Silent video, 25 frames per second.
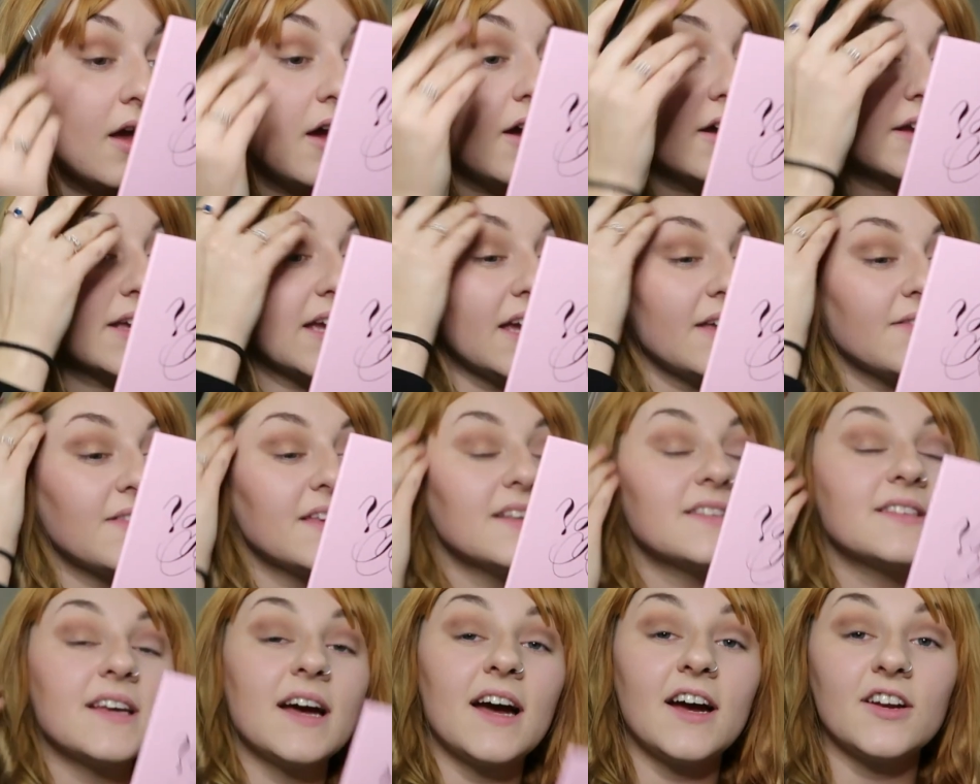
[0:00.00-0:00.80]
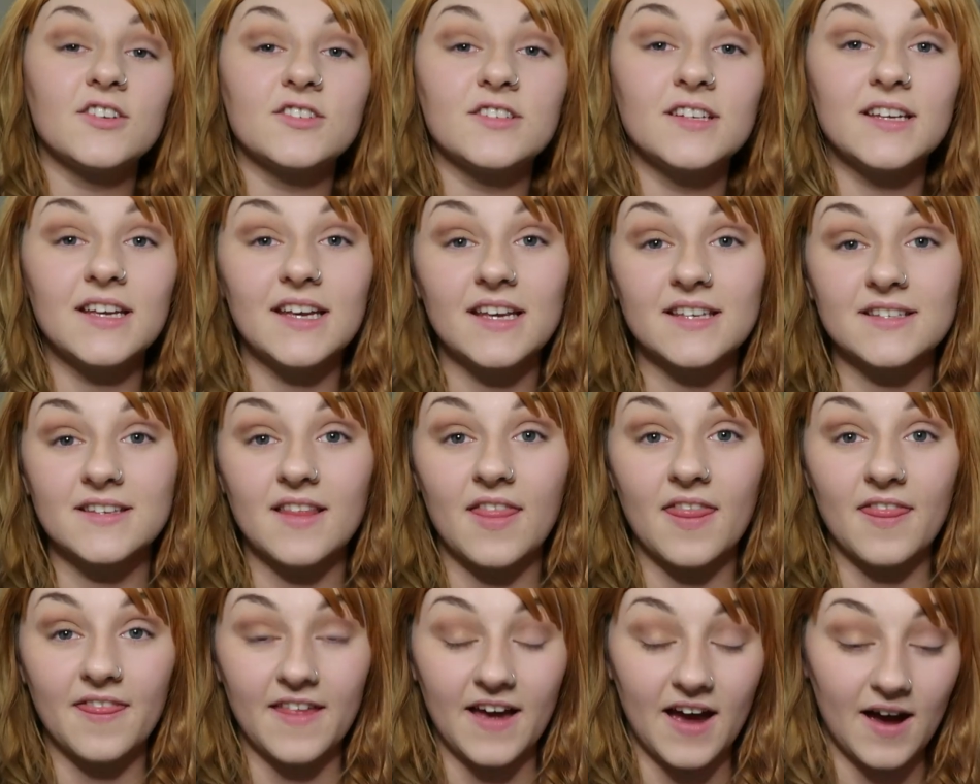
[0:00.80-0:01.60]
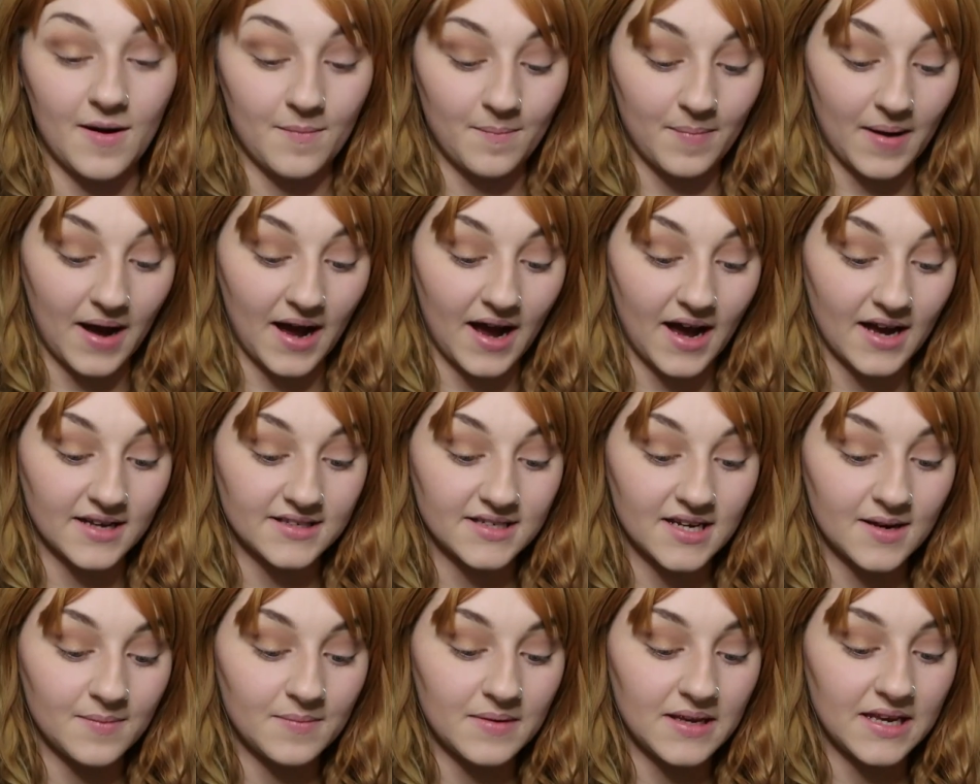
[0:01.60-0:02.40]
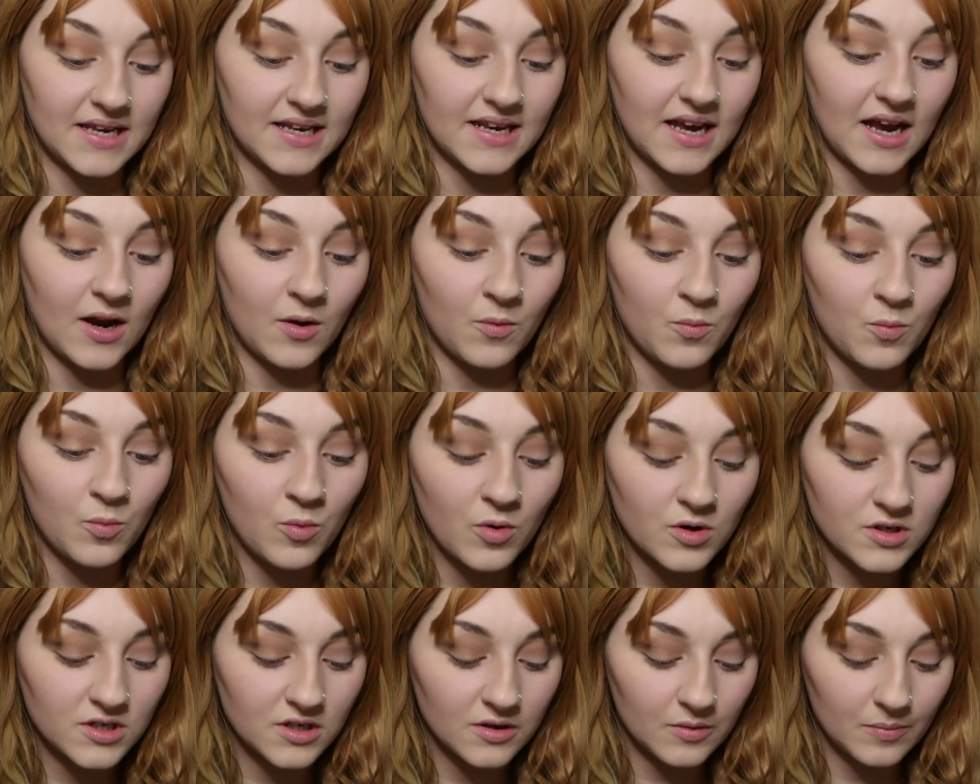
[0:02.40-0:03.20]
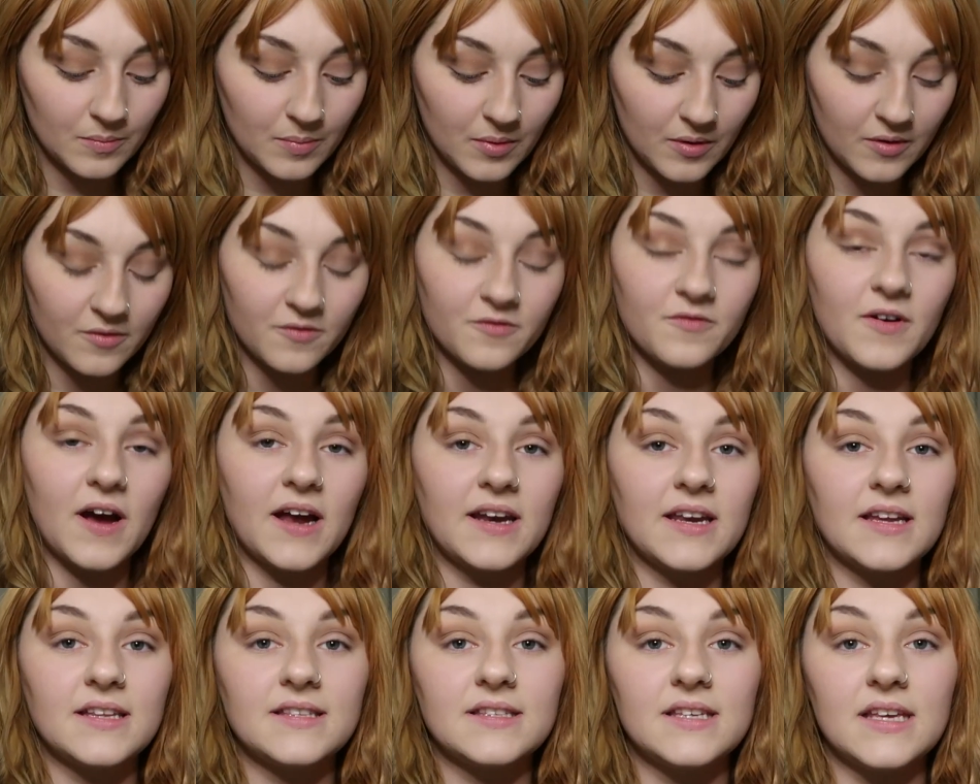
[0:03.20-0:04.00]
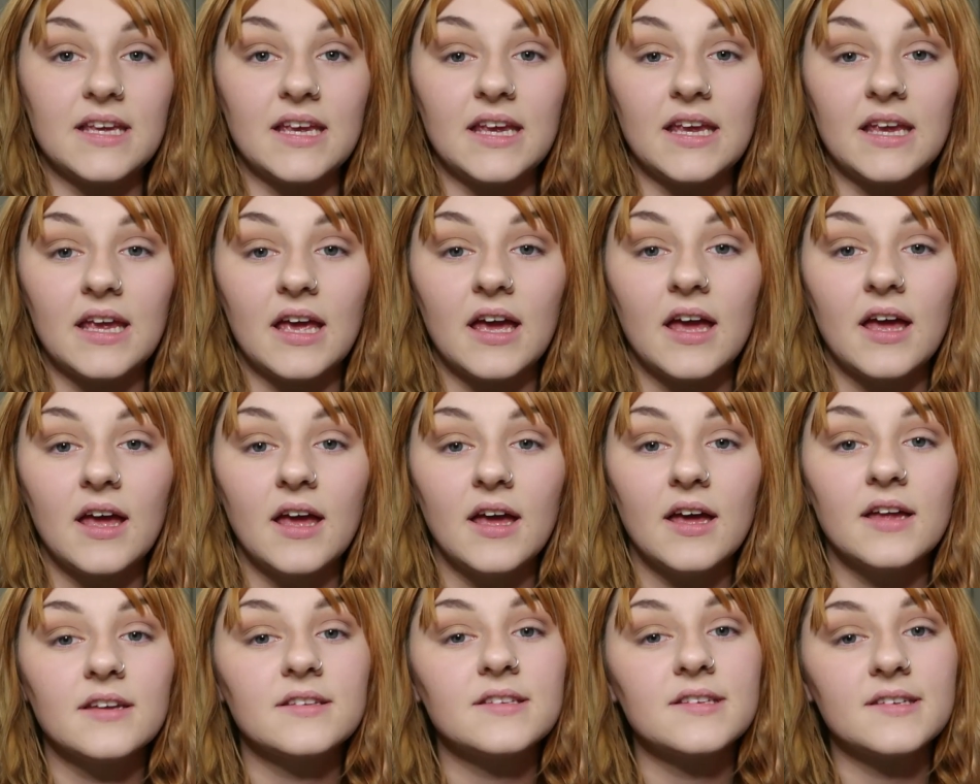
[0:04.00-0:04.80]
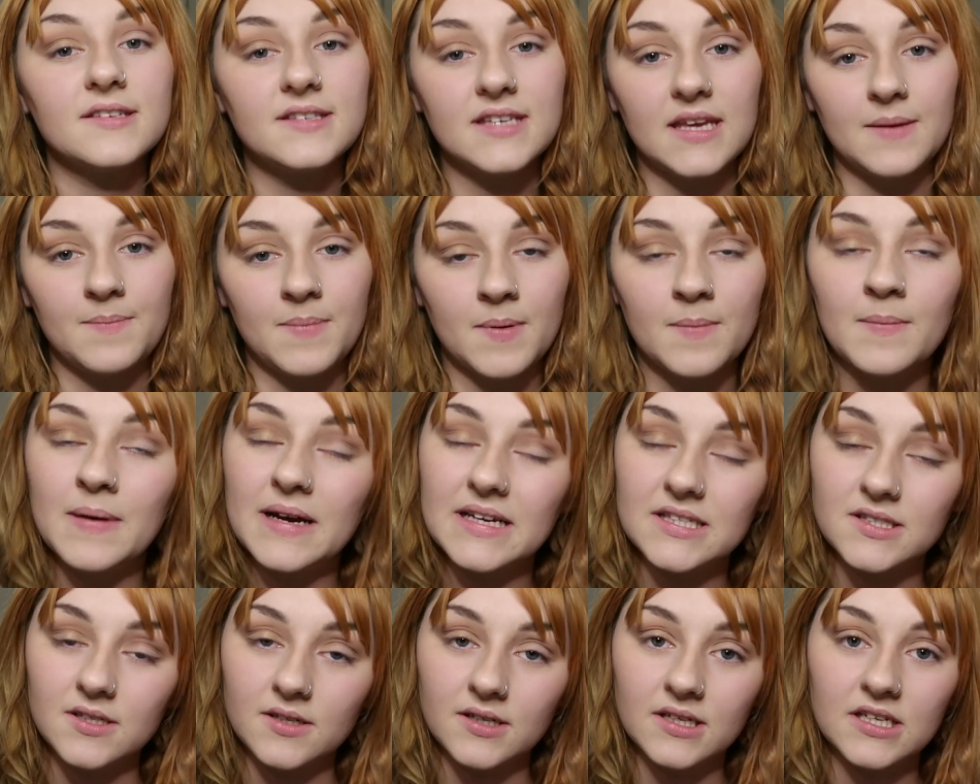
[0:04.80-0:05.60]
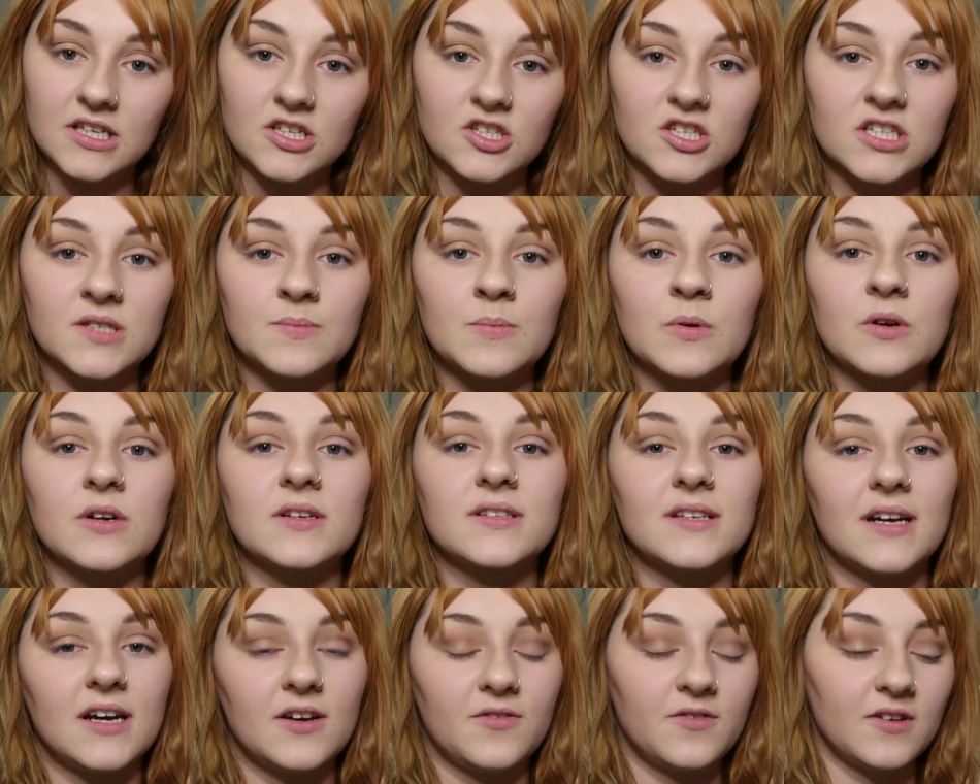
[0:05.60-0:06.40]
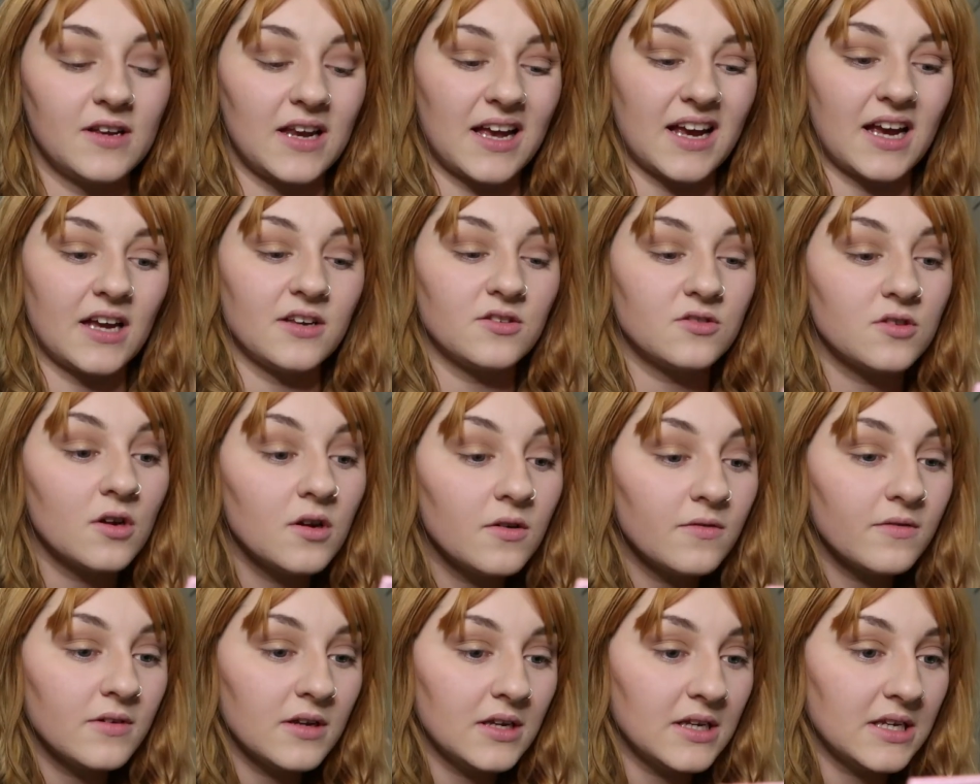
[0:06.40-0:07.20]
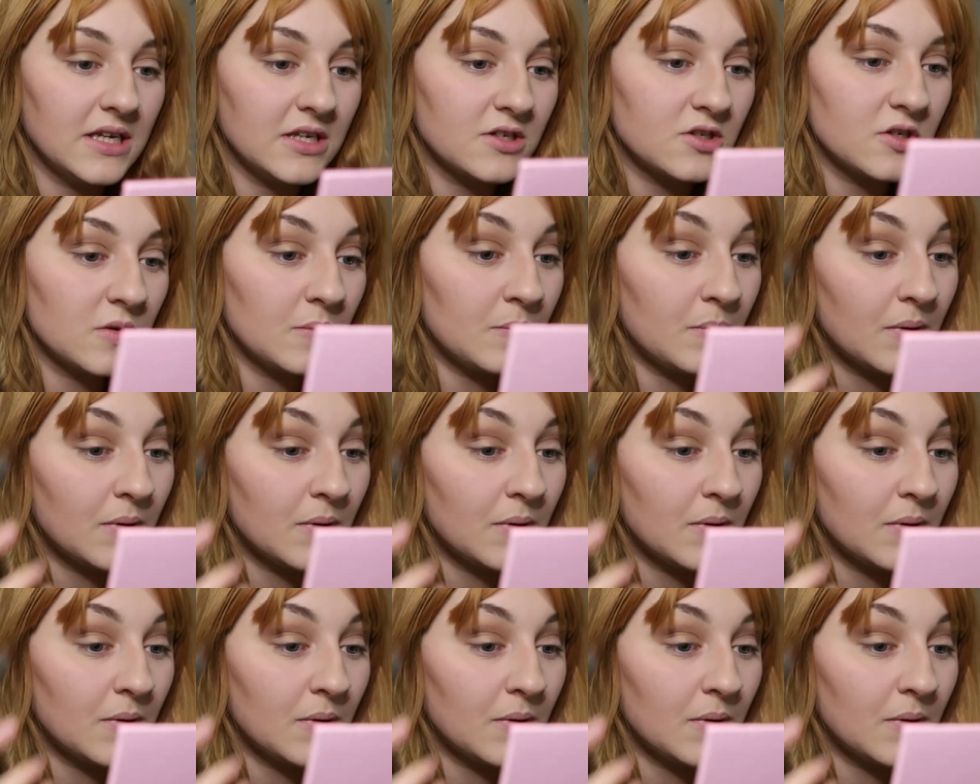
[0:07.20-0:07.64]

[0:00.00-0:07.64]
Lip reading: Okay, this actually isn't that bad. I mean, I wouldn't put Vanity to deepen my sockets just because I feel like I don't really need to